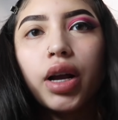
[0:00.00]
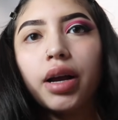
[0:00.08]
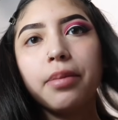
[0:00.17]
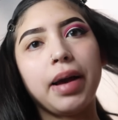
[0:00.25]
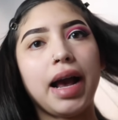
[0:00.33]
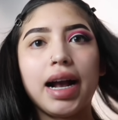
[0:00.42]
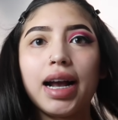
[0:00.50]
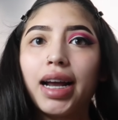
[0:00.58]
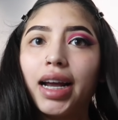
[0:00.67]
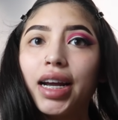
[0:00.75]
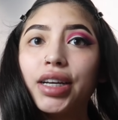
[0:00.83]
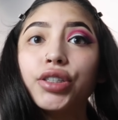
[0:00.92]
Welcome back
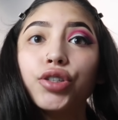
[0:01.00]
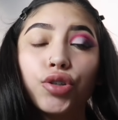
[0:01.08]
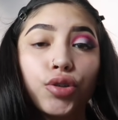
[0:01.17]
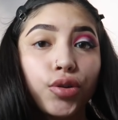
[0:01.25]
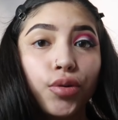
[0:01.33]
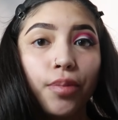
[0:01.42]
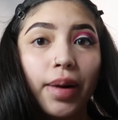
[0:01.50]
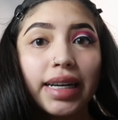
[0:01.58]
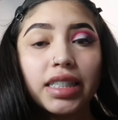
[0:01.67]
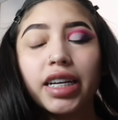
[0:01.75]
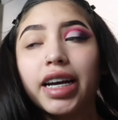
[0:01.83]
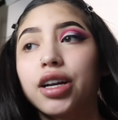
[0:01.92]
to
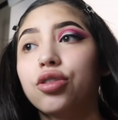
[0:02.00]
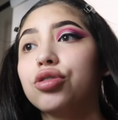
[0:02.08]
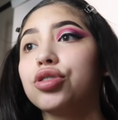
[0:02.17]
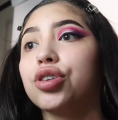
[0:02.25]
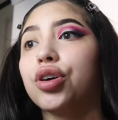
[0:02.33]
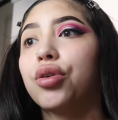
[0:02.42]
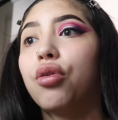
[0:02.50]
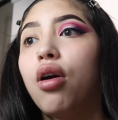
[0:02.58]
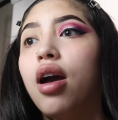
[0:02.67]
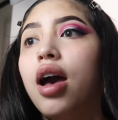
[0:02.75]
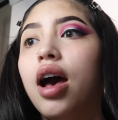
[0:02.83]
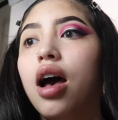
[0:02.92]
my channel. So
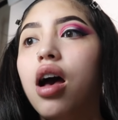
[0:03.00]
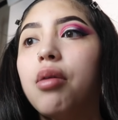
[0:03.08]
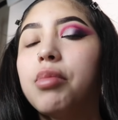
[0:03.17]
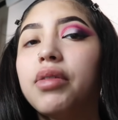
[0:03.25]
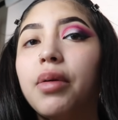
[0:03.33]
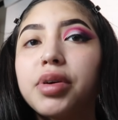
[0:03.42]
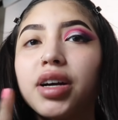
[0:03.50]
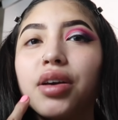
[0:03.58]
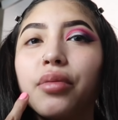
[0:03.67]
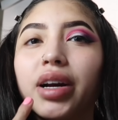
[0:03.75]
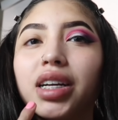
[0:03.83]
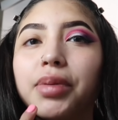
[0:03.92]
if I'm
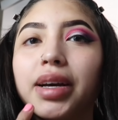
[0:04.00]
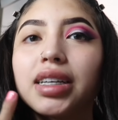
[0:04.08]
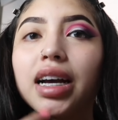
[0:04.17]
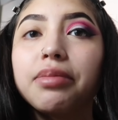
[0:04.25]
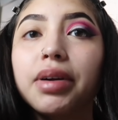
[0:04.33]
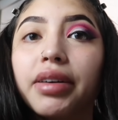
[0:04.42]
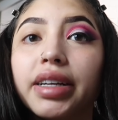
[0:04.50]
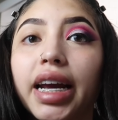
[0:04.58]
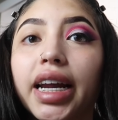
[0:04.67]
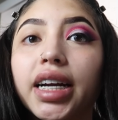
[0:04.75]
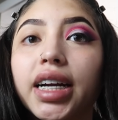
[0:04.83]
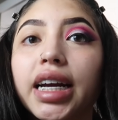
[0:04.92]
talking weird, it's because I have my
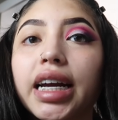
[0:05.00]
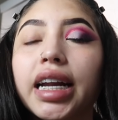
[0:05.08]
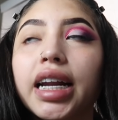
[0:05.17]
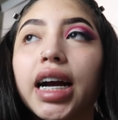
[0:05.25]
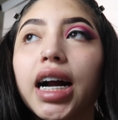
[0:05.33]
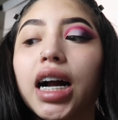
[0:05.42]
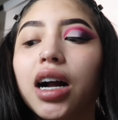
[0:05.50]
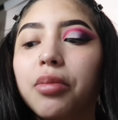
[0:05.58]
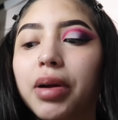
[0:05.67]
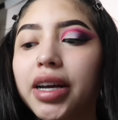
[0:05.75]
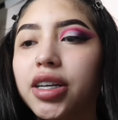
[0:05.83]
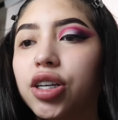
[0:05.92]
retainer in,
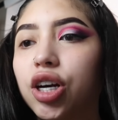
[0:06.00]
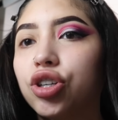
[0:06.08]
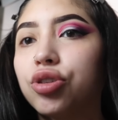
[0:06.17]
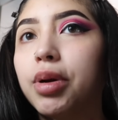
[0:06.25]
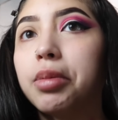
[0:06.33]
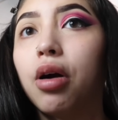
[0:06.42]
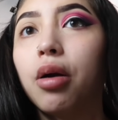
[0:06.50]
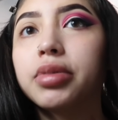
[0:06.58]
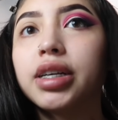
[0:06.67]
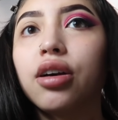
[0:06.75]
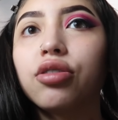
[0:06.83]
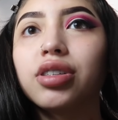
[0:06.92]
but I just got to my
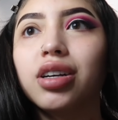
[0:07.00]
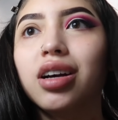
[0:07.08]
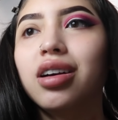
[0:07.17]
mom's house.